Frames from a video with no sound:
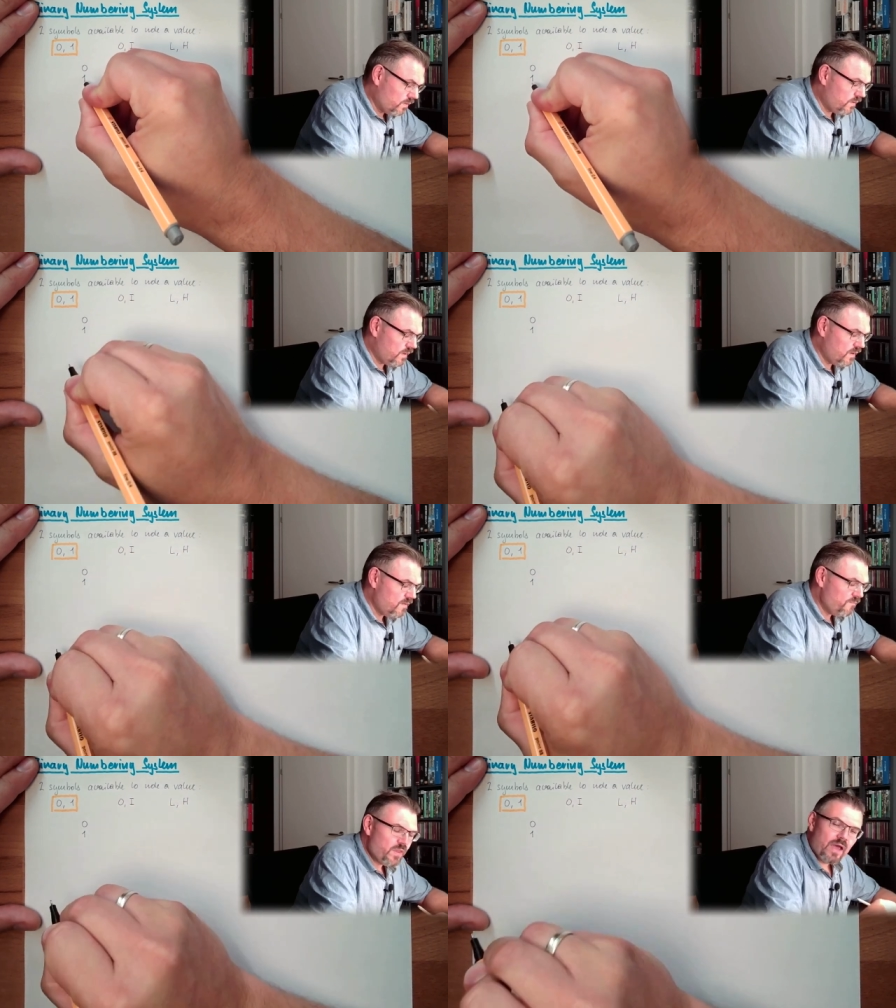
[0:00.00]
Yeah?
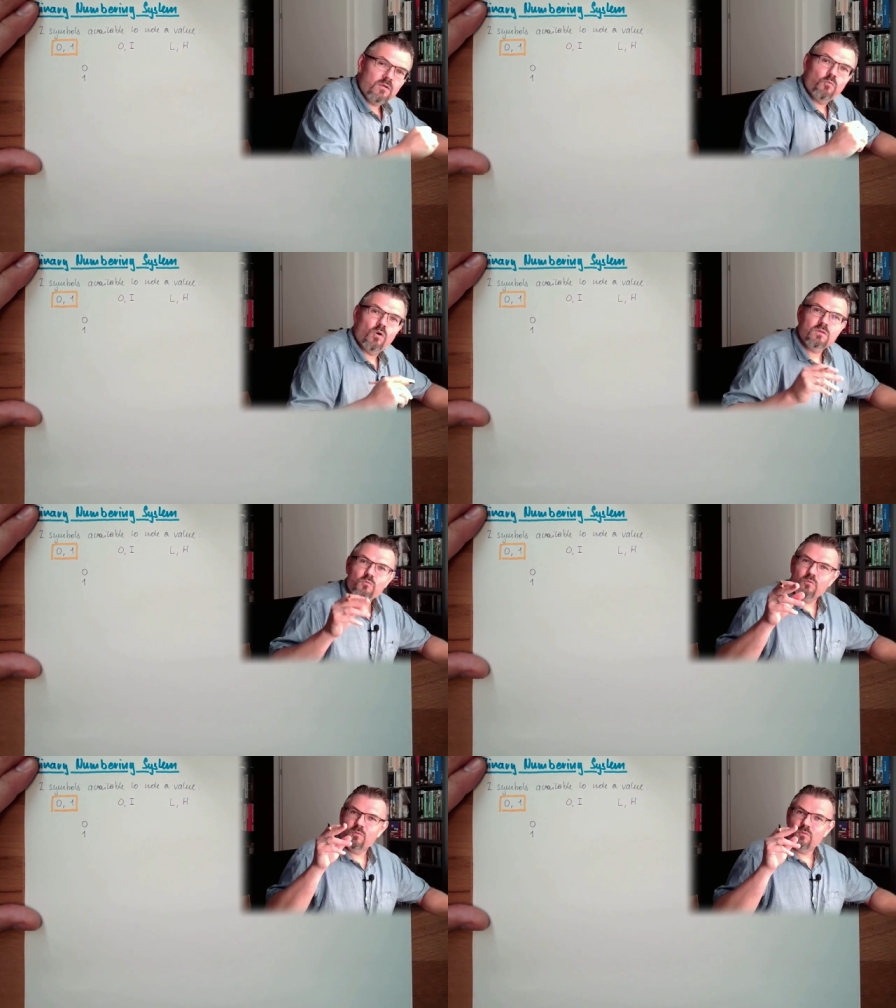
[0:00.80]
And what
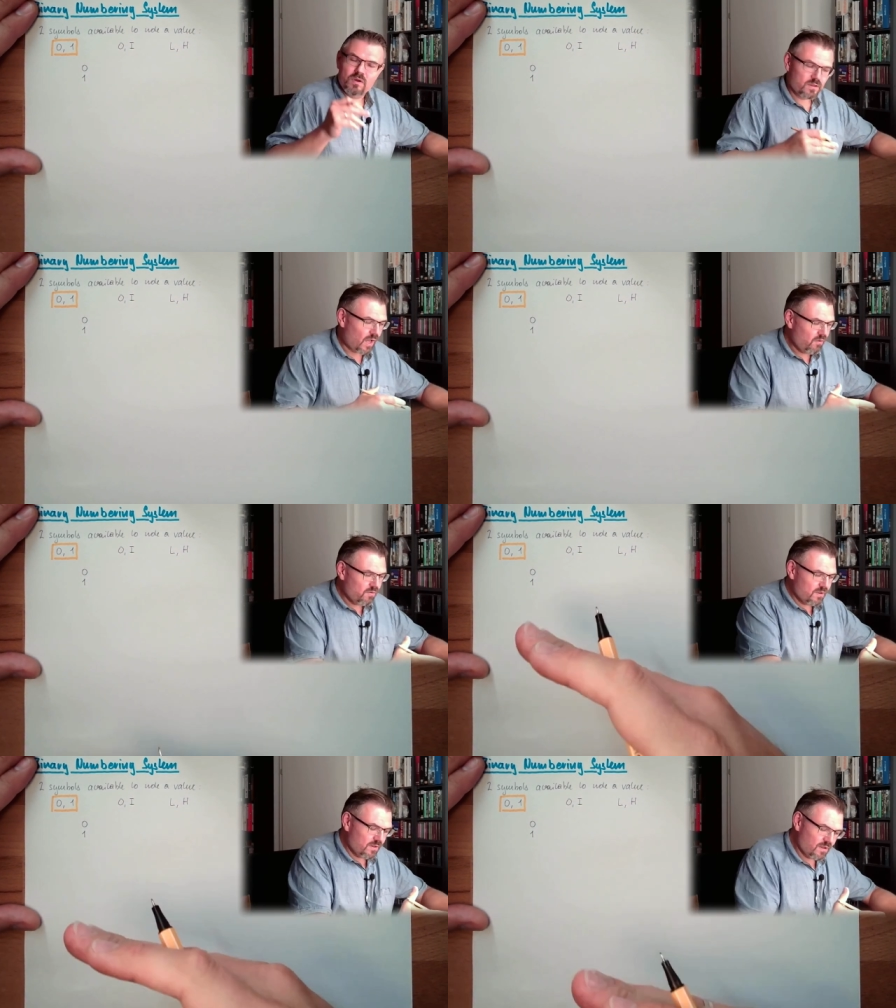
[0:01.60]

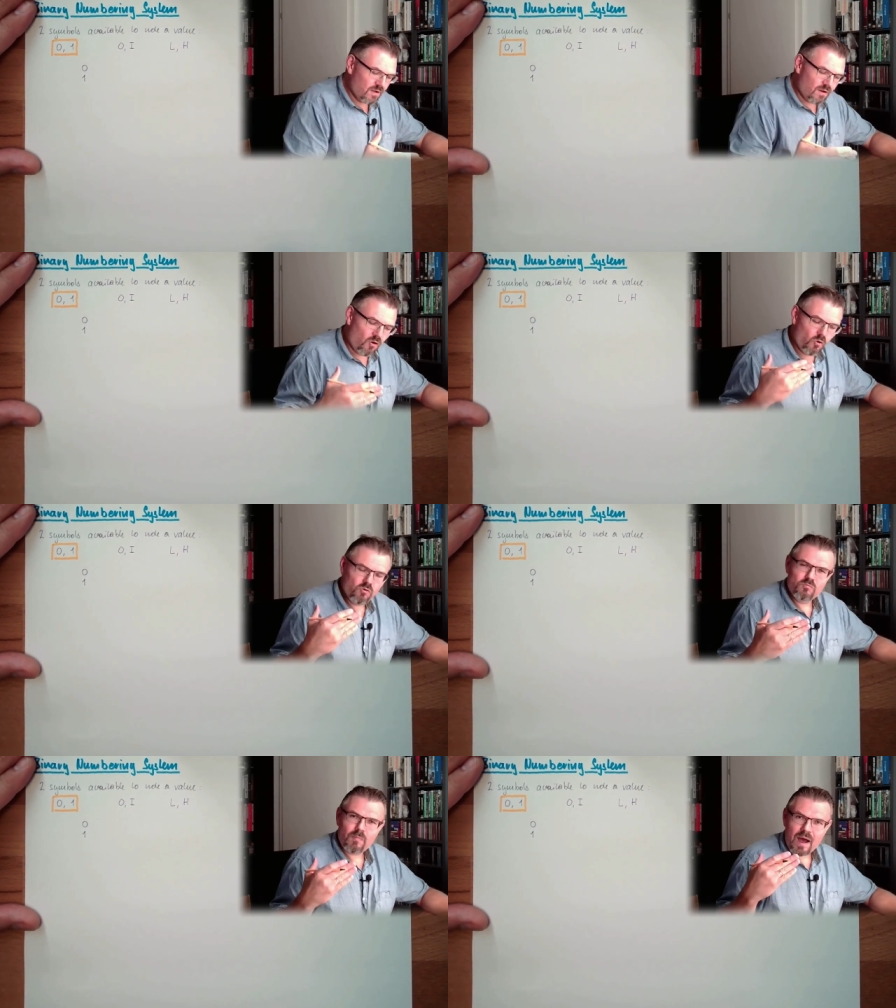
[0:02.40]
now
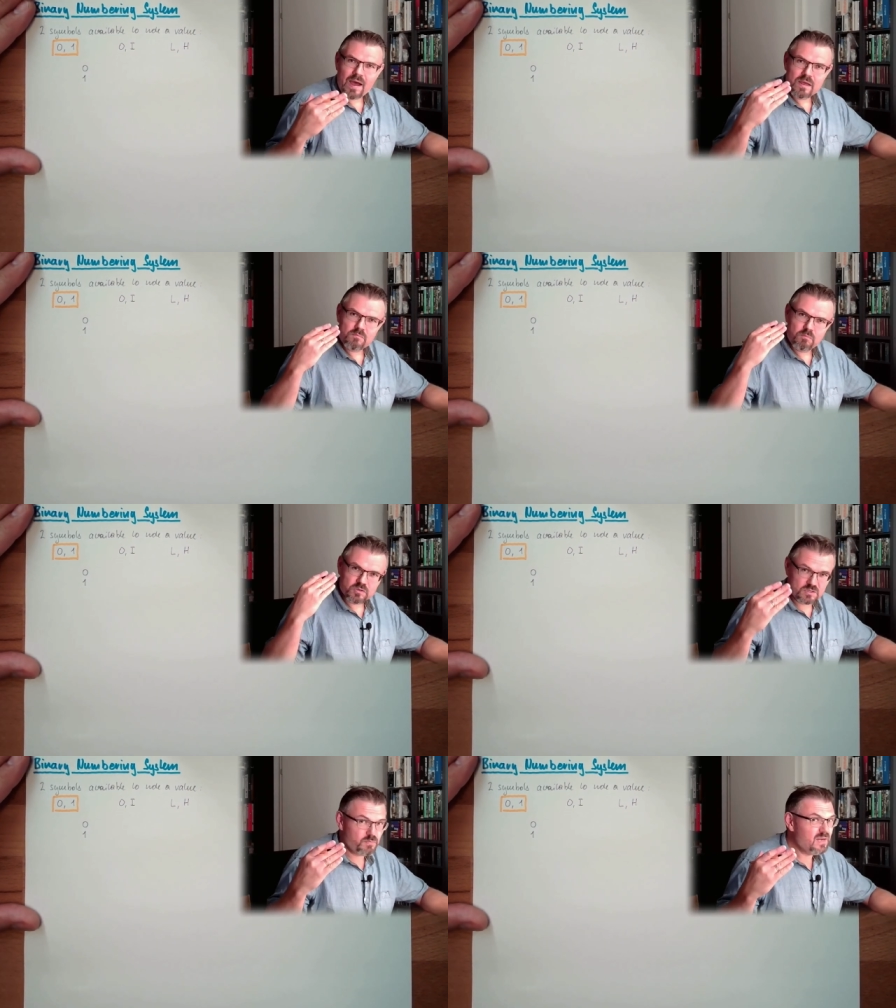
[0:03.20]
all my
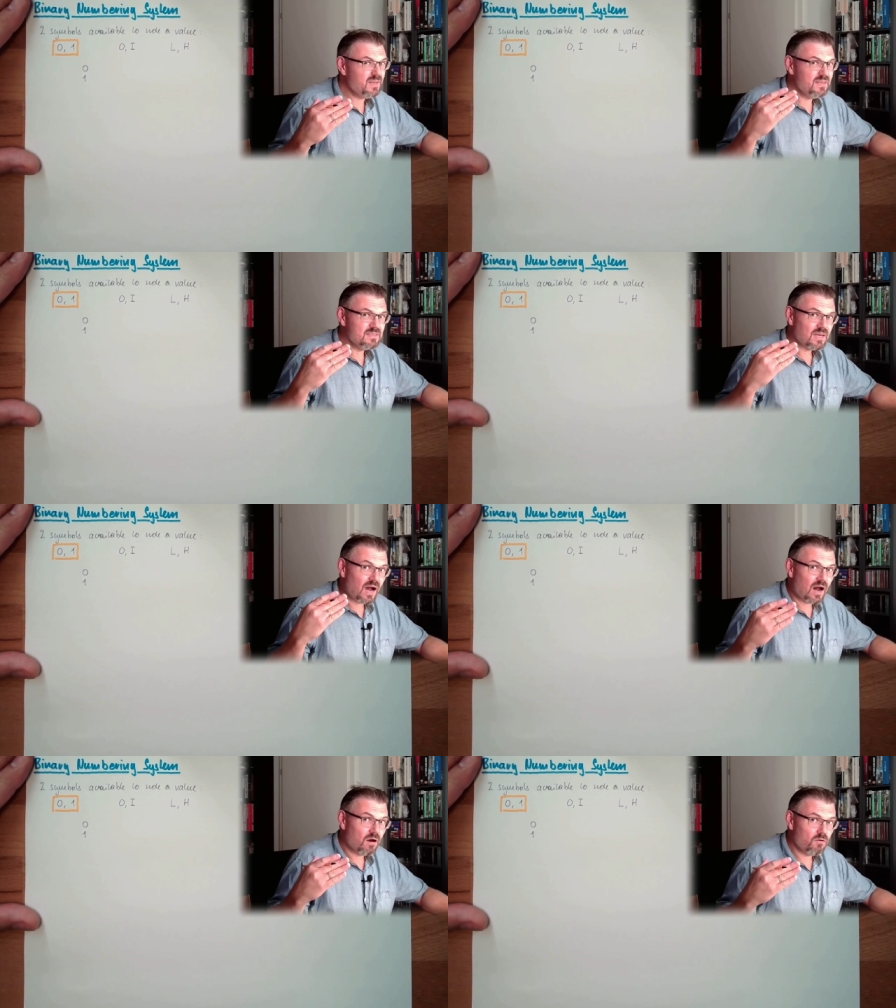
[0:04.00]
possibilities
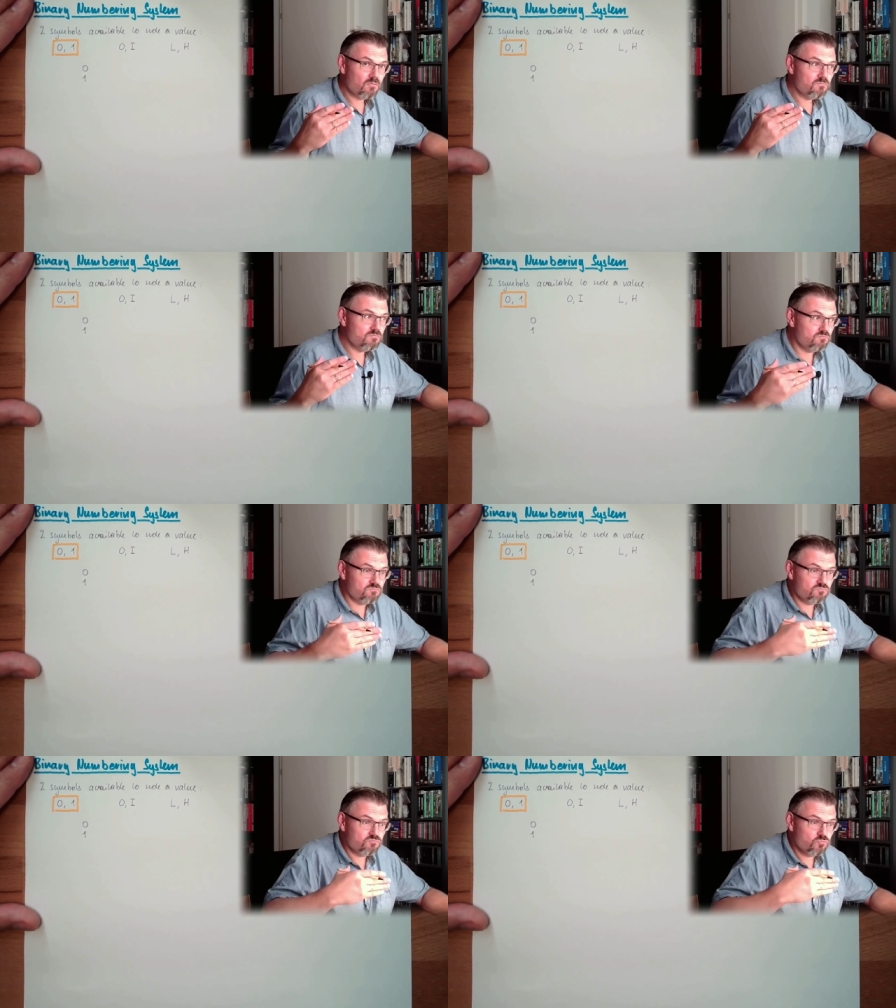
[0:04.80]
are
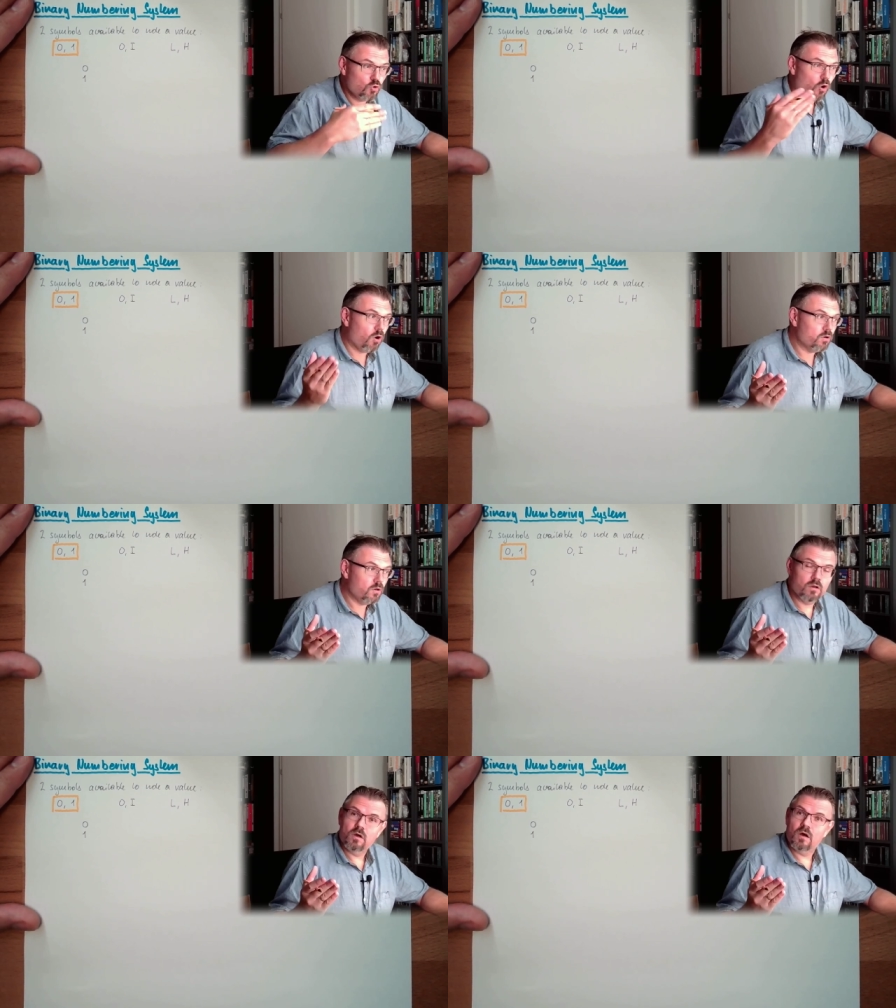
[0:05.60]
gone,
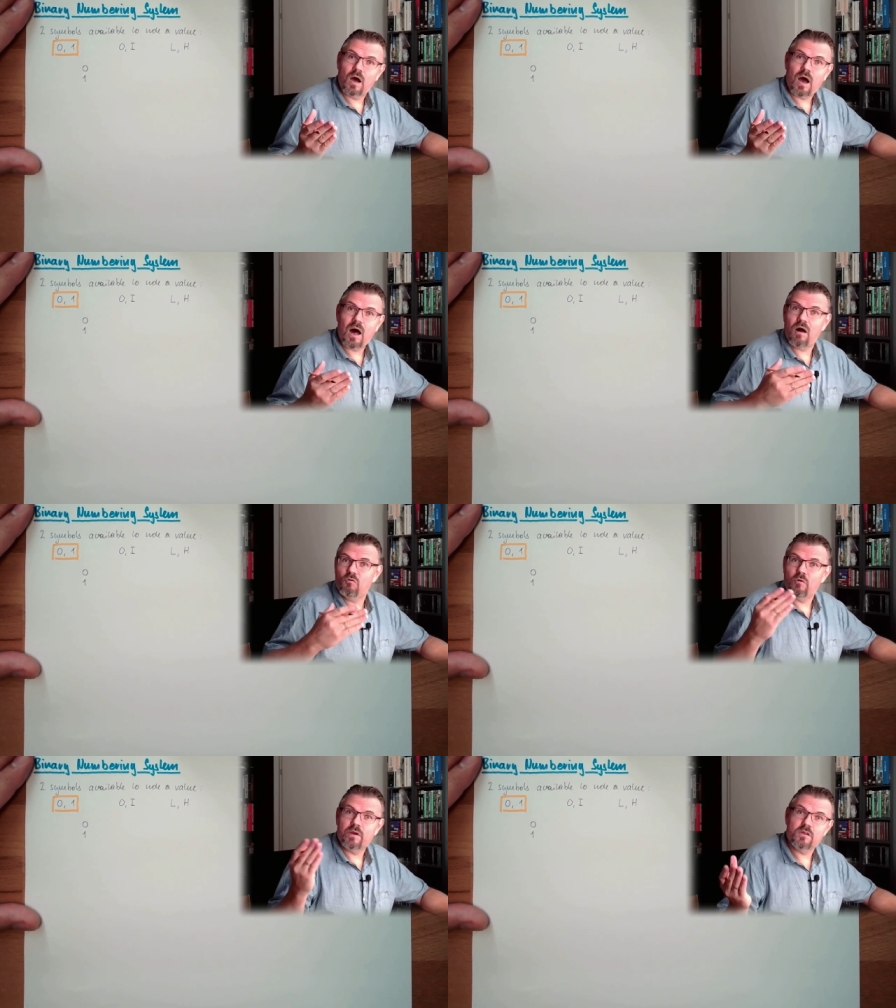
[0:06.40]
yeah?
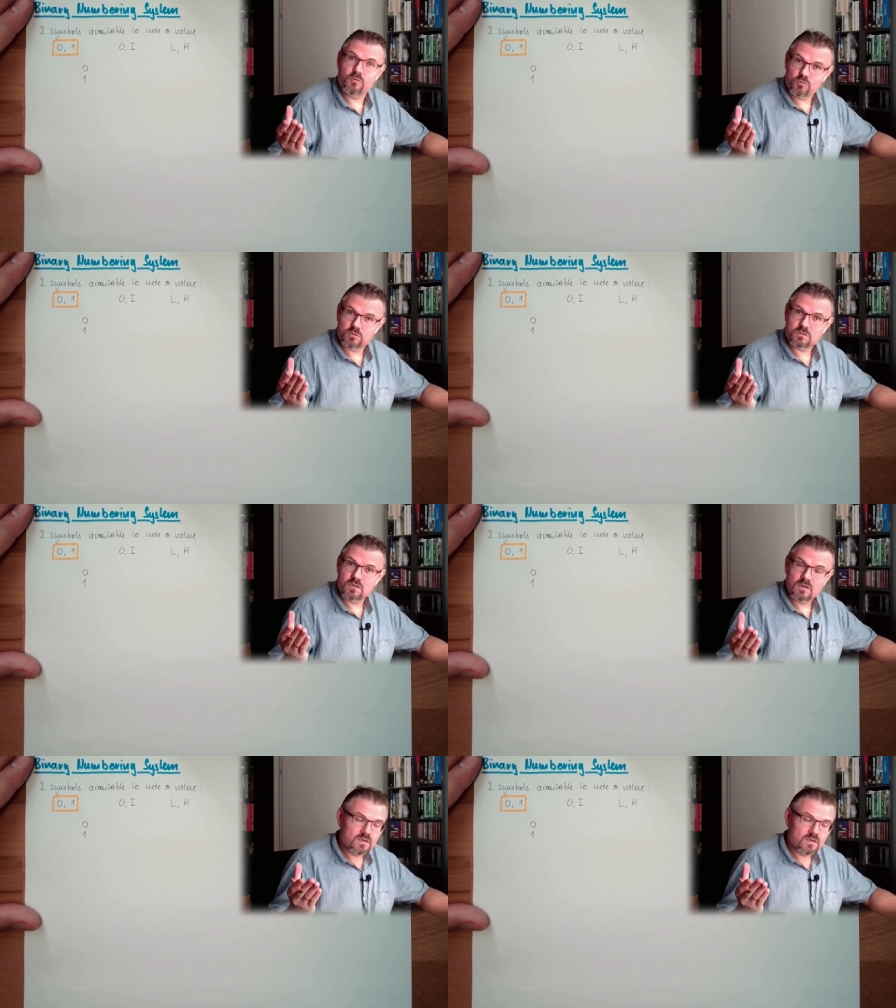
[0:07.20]
already used.